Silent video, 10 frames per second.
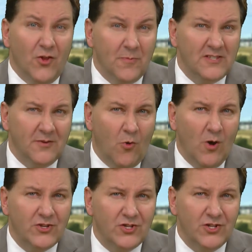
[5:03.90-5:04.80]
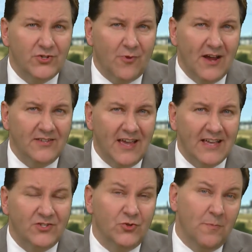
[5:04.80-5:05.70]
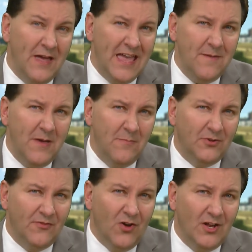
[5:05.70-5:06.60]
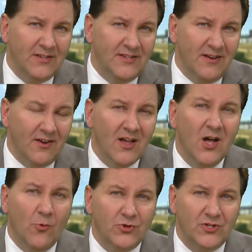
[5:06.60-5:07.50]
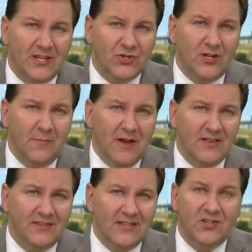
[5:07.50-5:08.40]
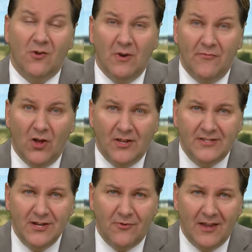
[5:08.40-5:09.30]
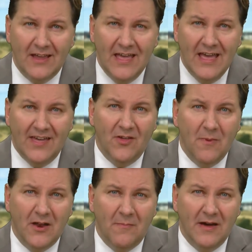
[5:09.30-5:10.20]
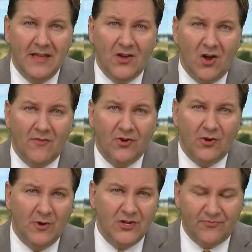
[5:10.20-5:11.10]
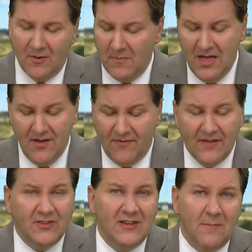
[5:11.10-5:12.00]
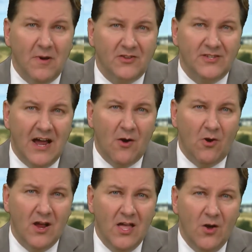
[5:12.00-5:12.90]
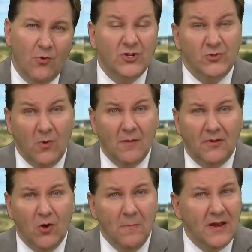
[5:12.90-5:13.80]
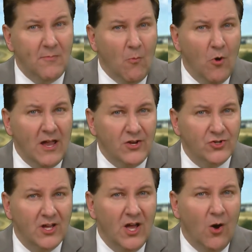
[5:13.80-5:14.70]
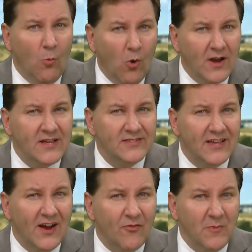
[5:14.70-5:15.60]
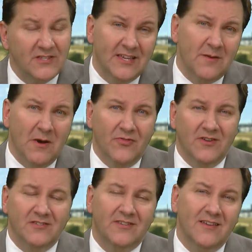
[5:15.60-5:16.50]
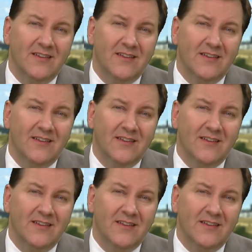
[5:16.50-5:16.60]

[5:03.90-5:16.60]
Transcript: have been some questions raised as to paying people to volunteer, which essentially means it's not really volunteering, and the amount of money on offer could range from $5 to $10 an hour, which is well below minimum wage. What has the government said about this?